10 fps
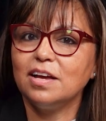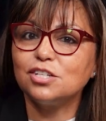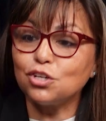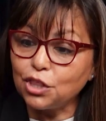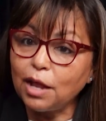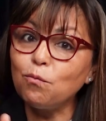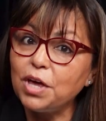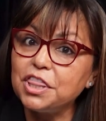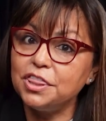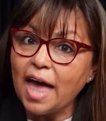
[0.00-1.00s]
So then
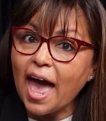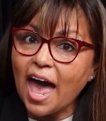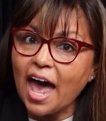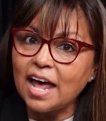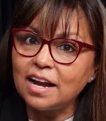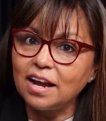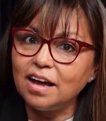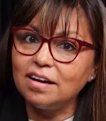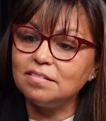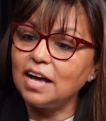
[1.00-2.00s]
with that,
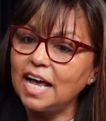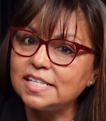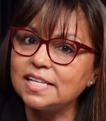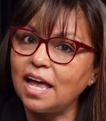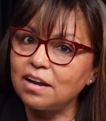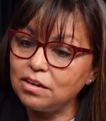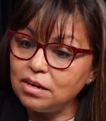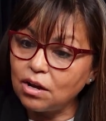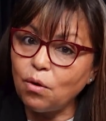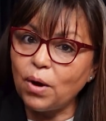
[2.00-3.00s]
I said, you
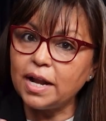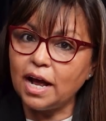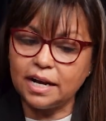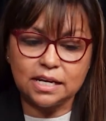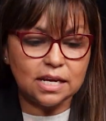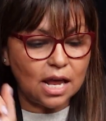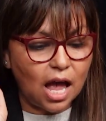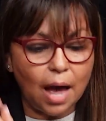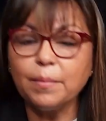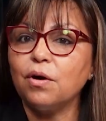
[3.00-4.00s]
know what, honey,
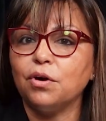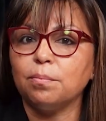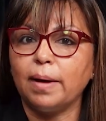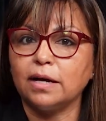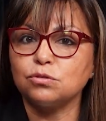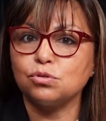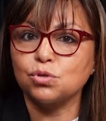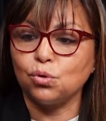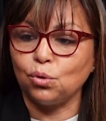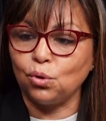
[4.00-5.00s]
I'm going back to
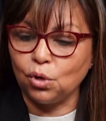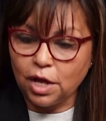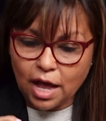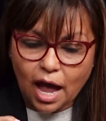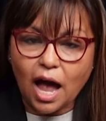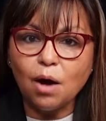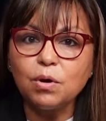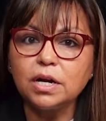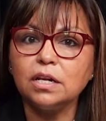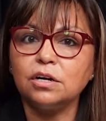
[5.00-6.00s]
school. I
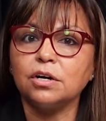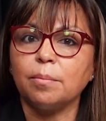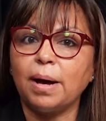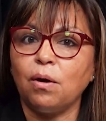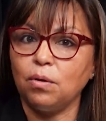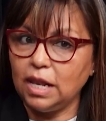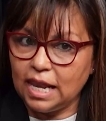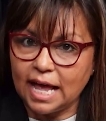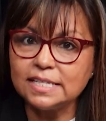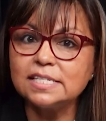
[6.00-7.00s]
want to learn about
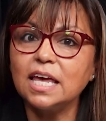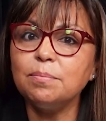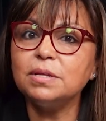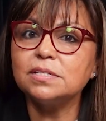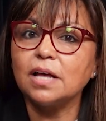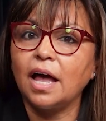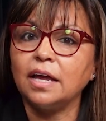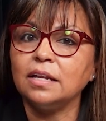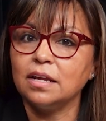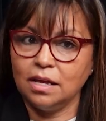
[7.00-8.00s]
landscape
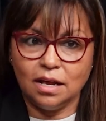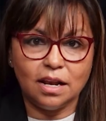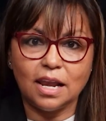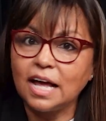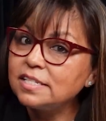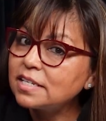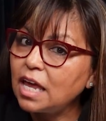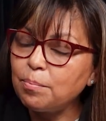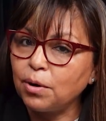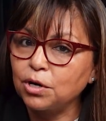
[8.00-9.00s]
design,
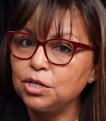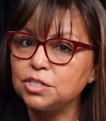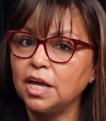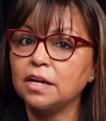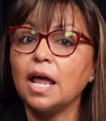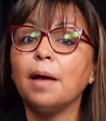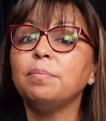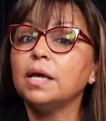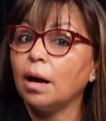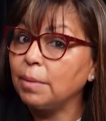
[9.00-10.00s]
landscape architect, and
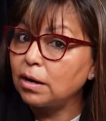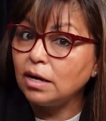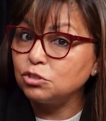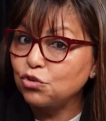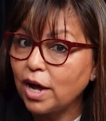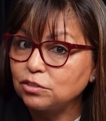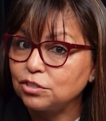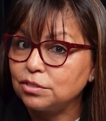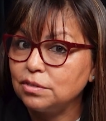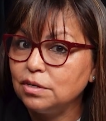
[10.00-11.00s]
become a
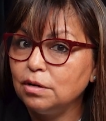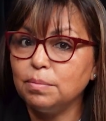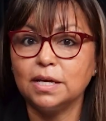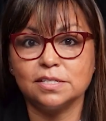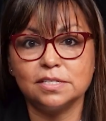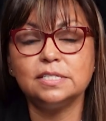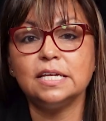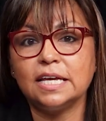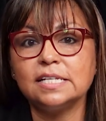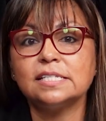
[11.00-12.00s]
contractor, because
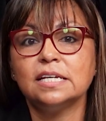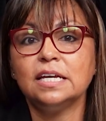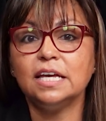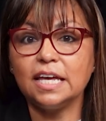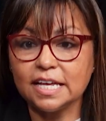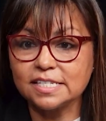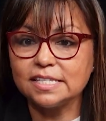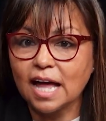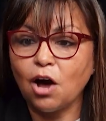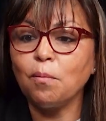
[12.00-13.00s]
this is
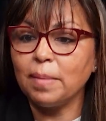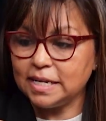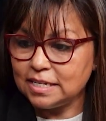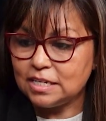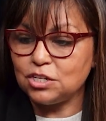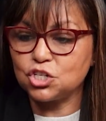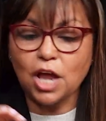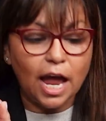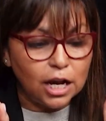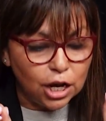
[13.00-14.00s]
now my niche.
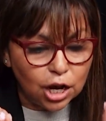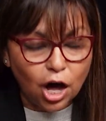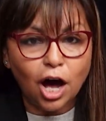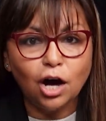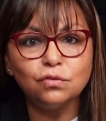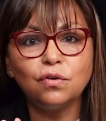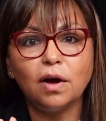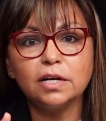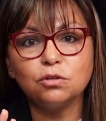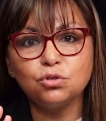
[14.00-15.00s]
I love
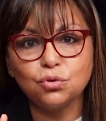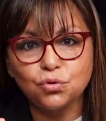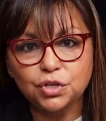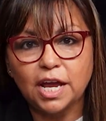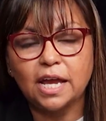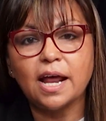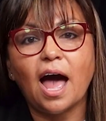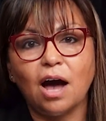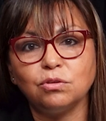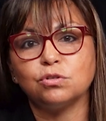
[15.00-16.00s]
to create
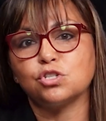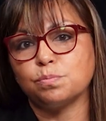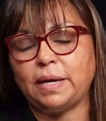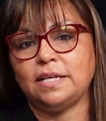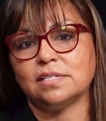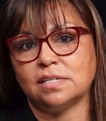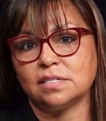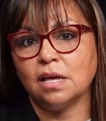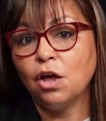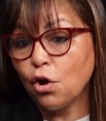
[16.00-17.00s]
outdoor
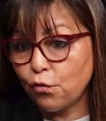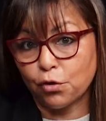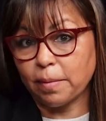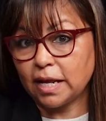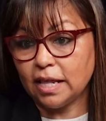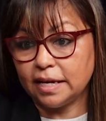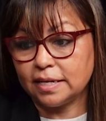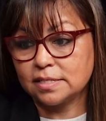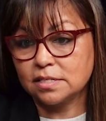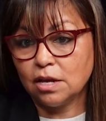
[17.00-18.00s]
spaces for my
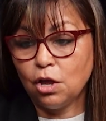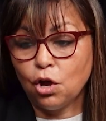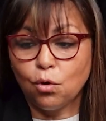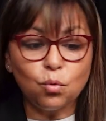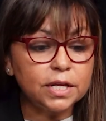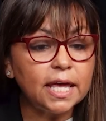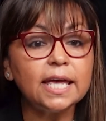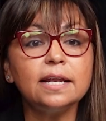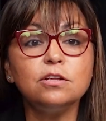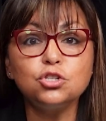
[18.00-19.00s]
clients where they
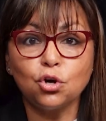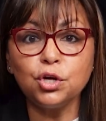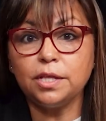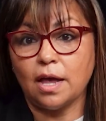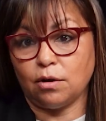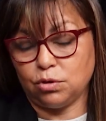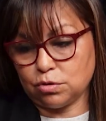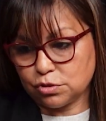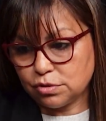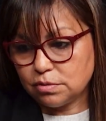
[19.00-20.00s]
can enjoy the
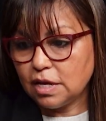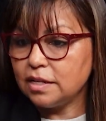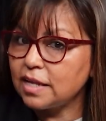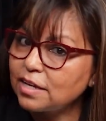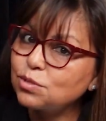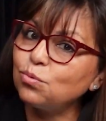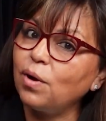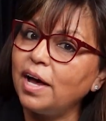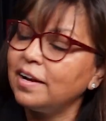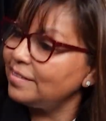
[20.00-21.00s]
outdoors. And that's
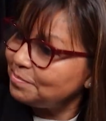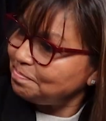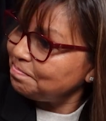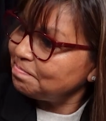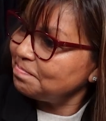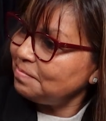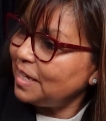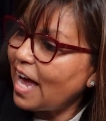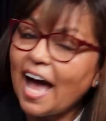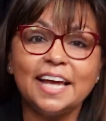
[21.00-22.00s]
what
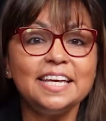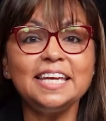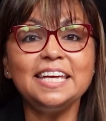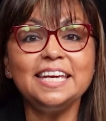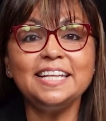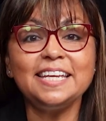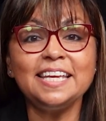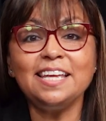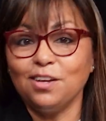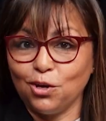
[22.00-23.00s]

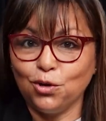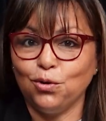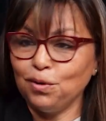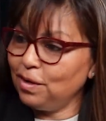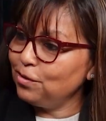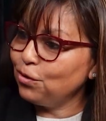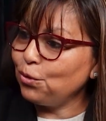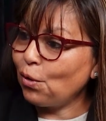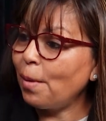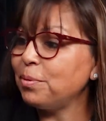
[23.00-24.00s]
IEED
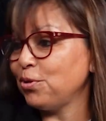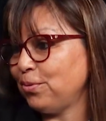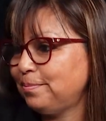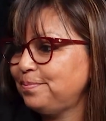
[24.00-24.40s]
grew up to.